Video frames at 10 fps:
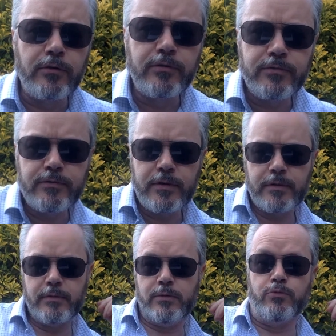of
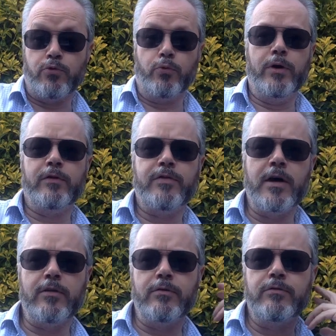the real
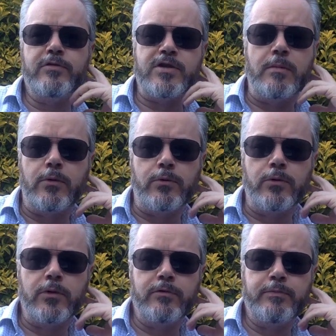father of some or
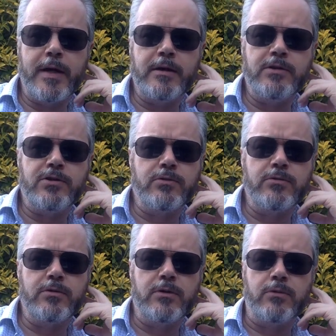all of Peggy's
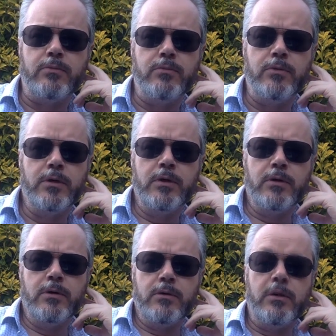children, or
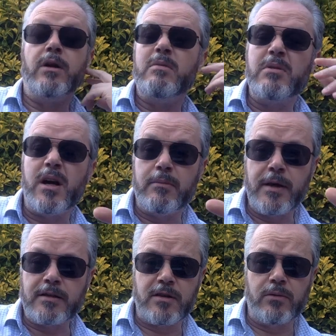it kind of
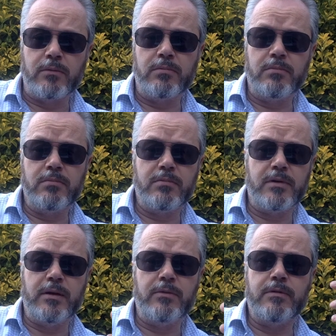makes the whole
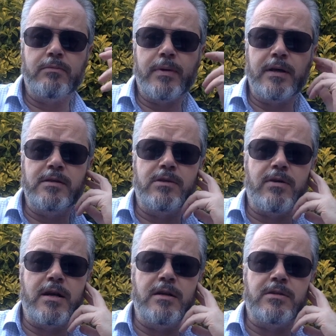thing with Peggy's
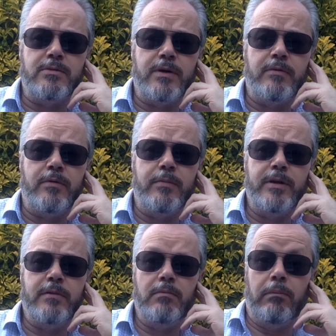grandniece or whatever a bit